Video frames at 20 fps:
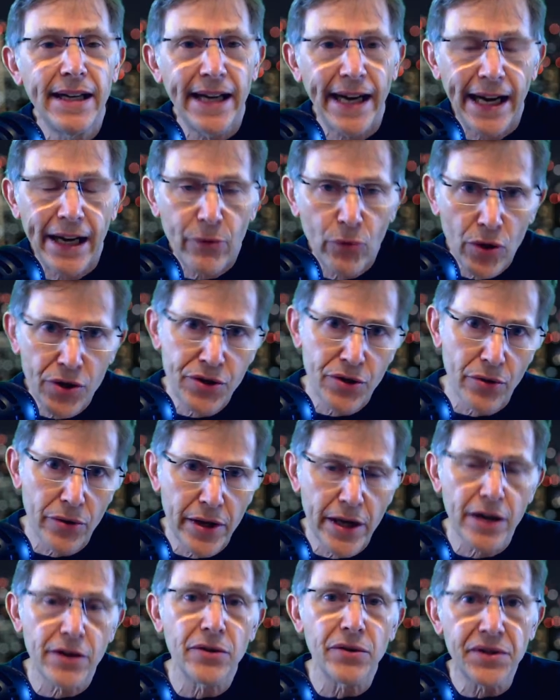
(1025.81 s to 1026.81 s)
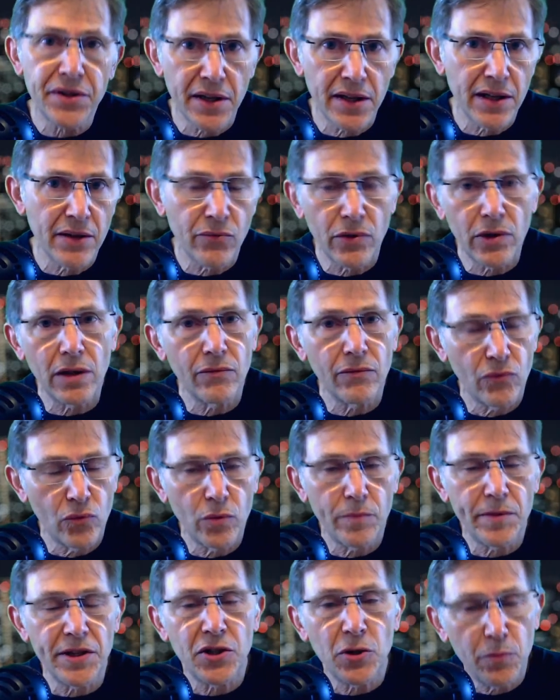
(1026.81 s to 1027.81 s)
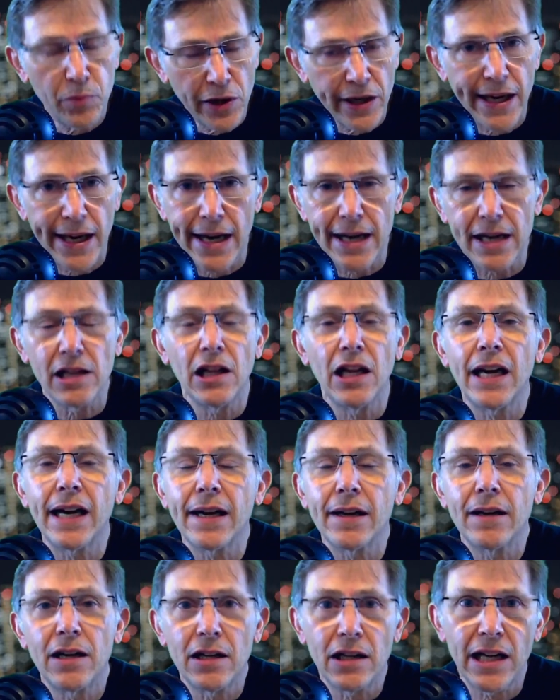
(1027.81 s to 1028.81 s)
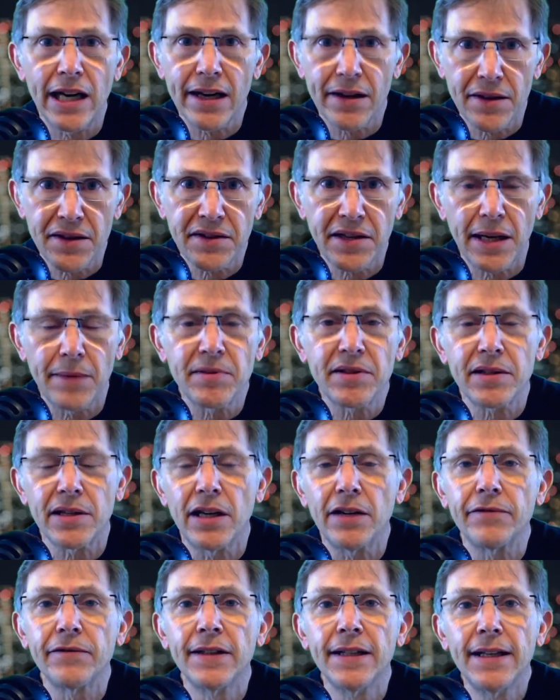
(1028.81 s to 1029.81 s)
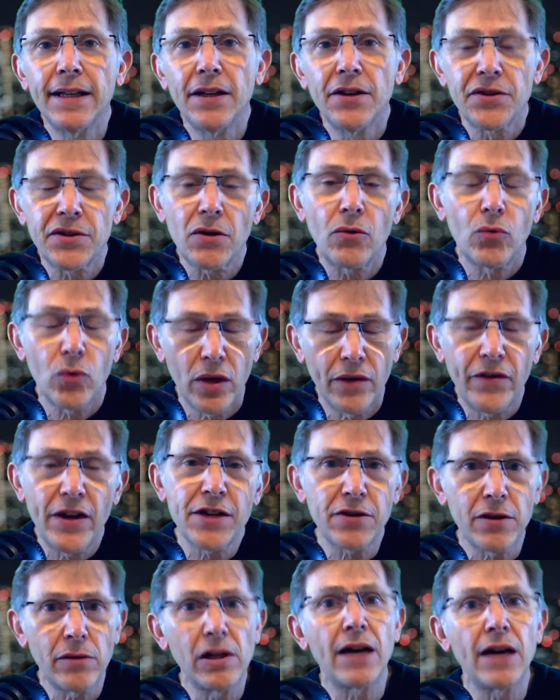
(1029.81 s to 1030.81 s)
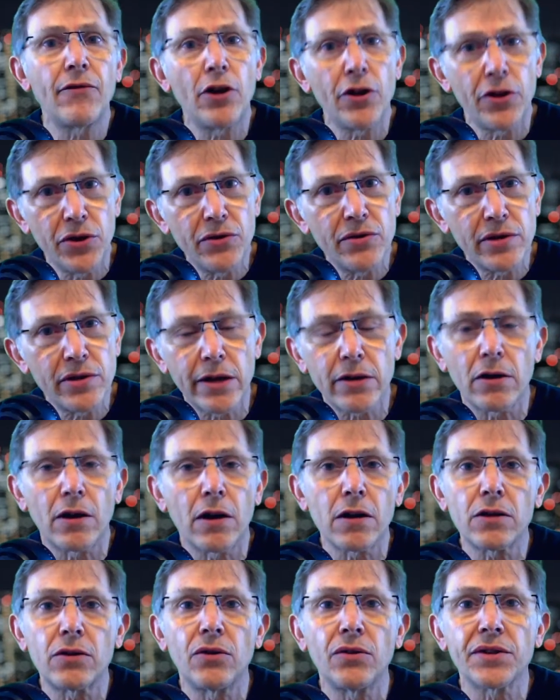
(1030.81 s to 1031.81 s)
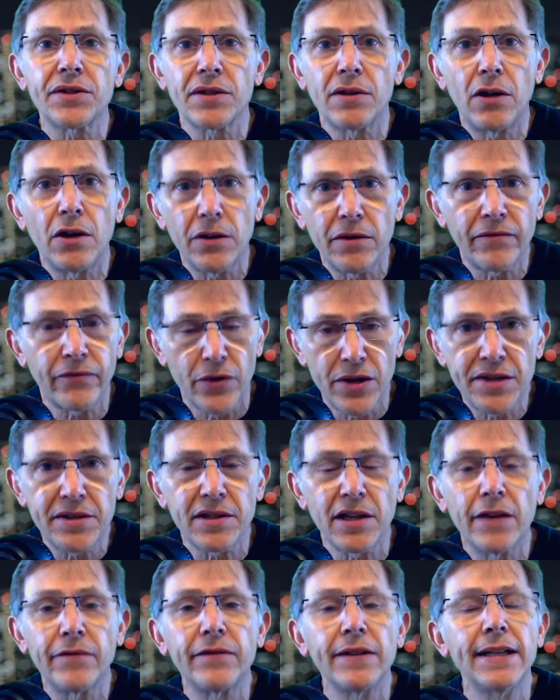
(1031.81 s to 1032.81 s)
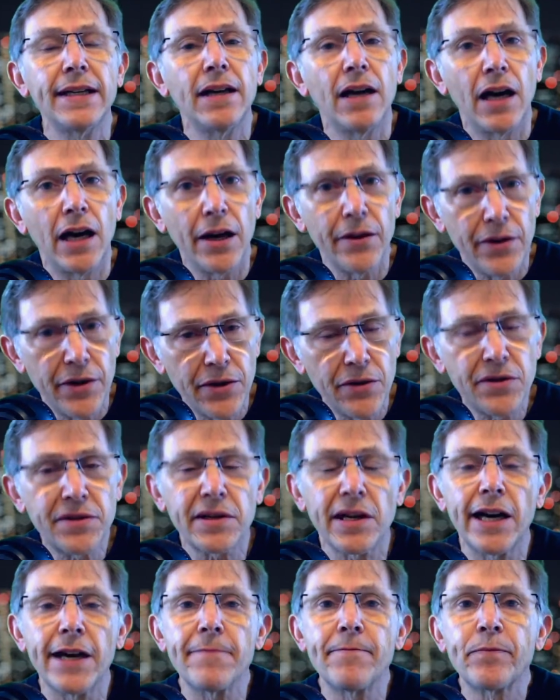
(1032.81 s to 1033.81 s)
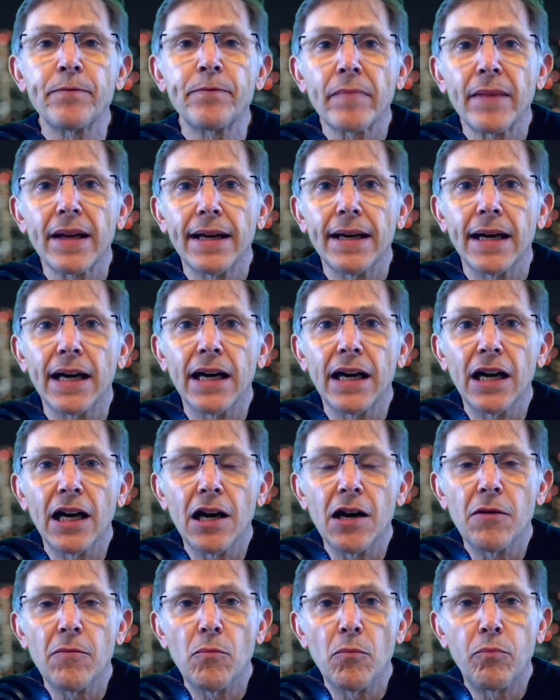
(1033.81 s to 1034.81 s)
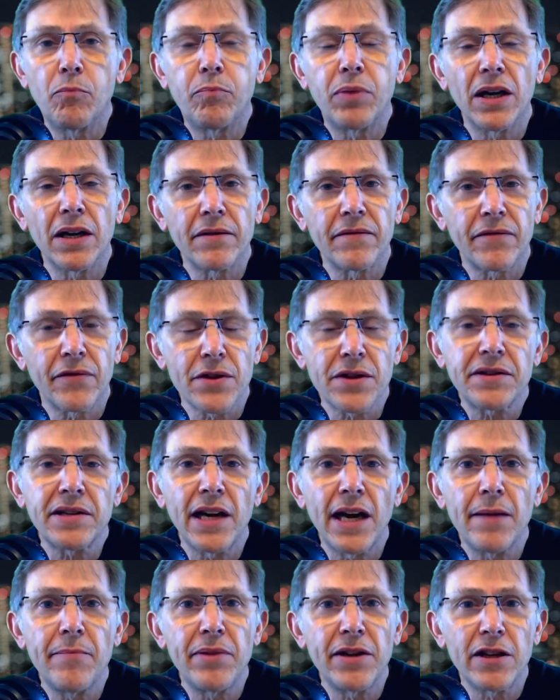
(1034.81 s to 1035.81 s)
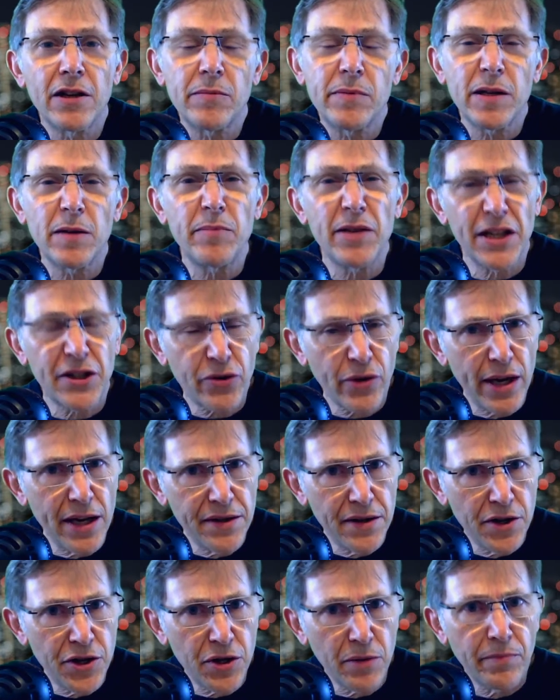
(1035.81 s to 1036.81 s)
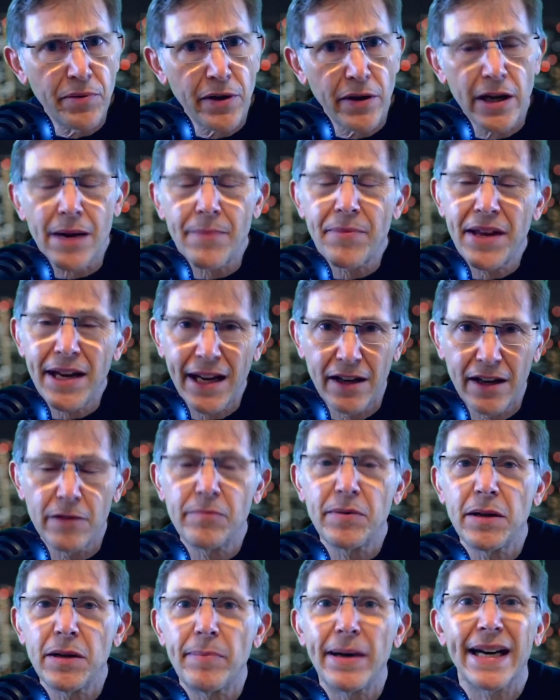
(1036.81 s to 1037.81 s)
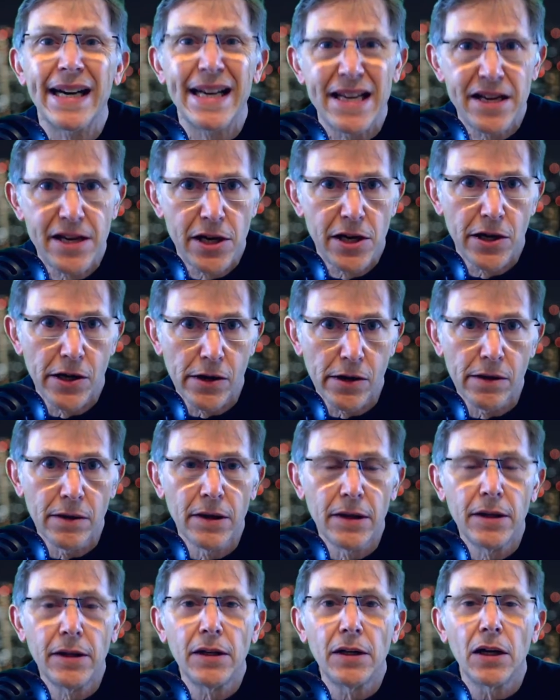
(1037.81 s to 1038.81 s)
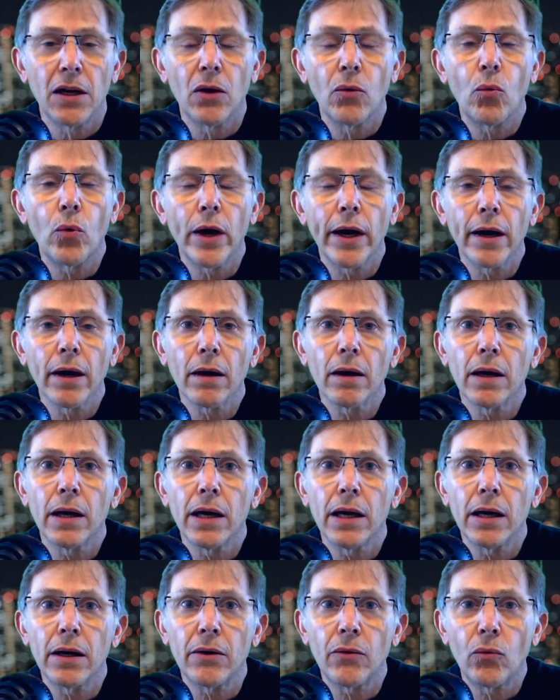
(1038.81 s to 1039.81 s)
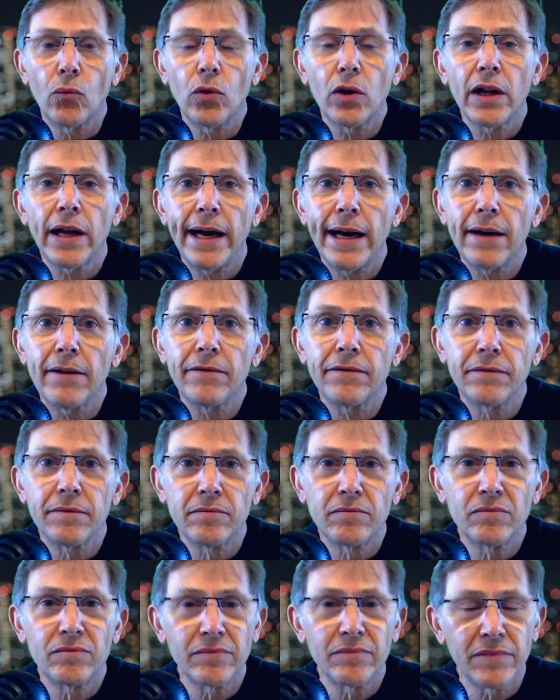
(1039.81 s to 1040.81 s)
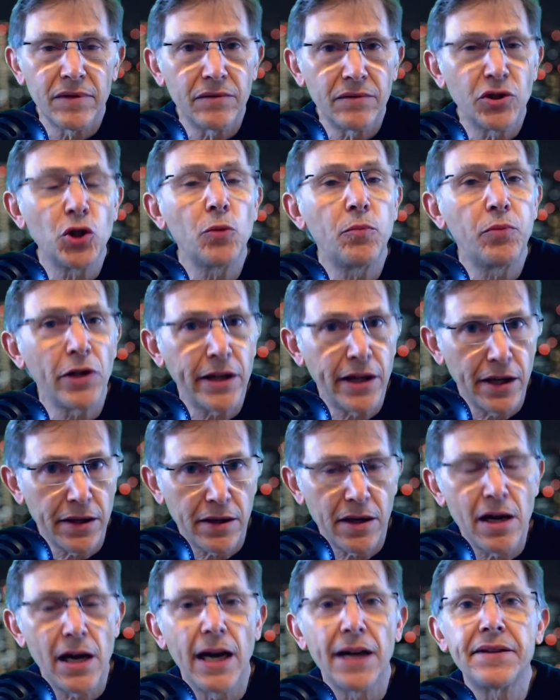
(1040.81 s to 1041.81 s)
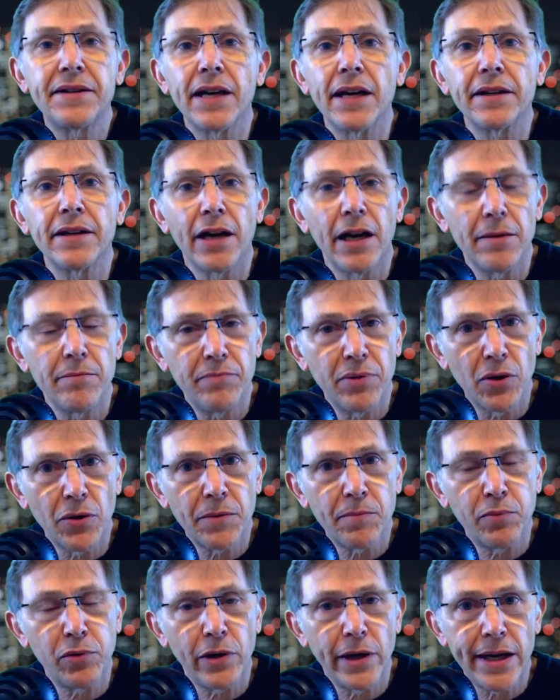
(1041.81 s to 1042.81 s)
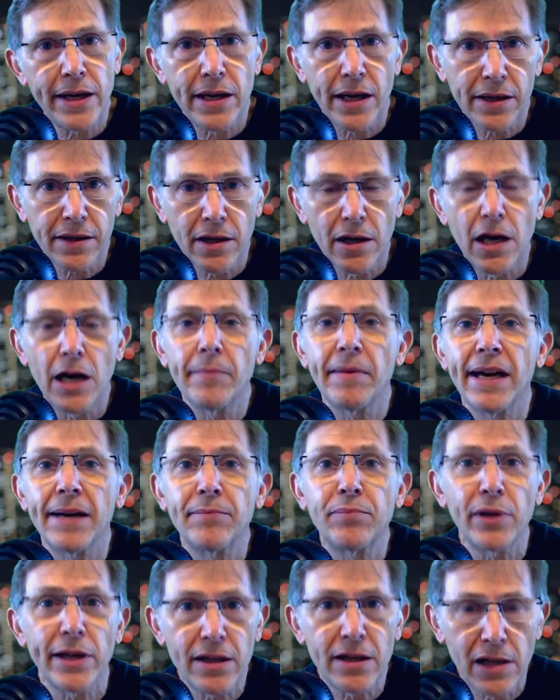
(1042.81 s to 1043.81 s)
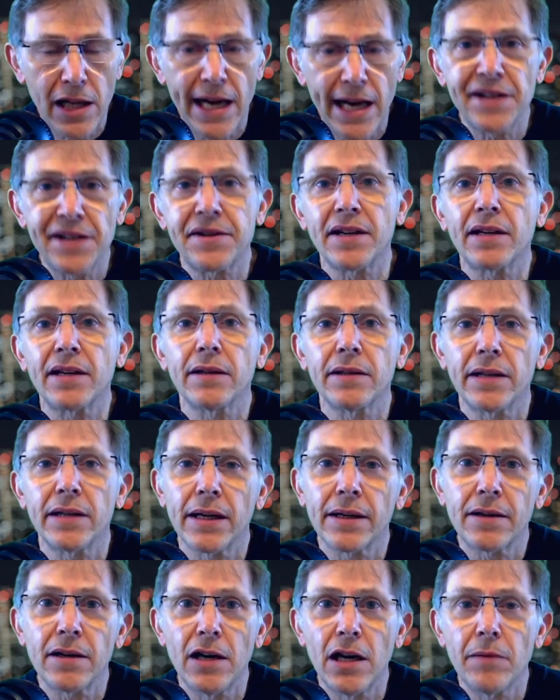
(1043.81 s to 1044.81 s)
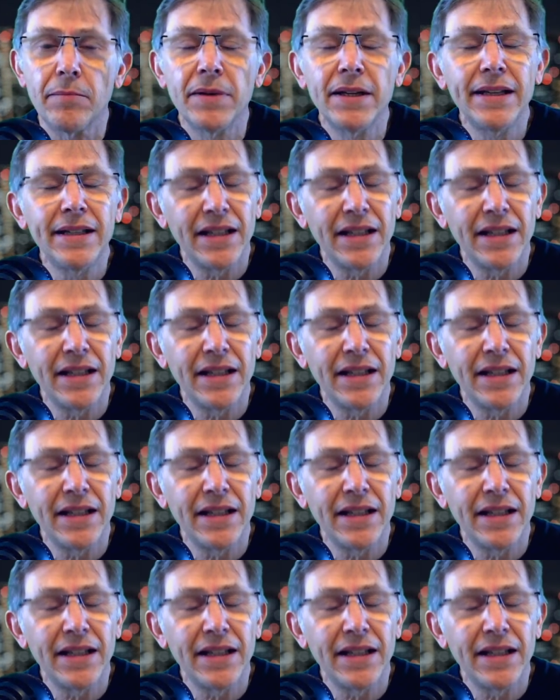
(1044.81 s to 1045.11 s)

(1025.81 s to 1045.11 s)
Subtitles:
And once you're there, you'll see that we'll be duplicating a lot of the same stuff. So eventually we'll have all the newsletter articles and all the free stuff on the new site. But for the time being, there'll be a transition period. I'm thinking it'll be about a year where we'll have duplicate content on both play.com and playclassic.com.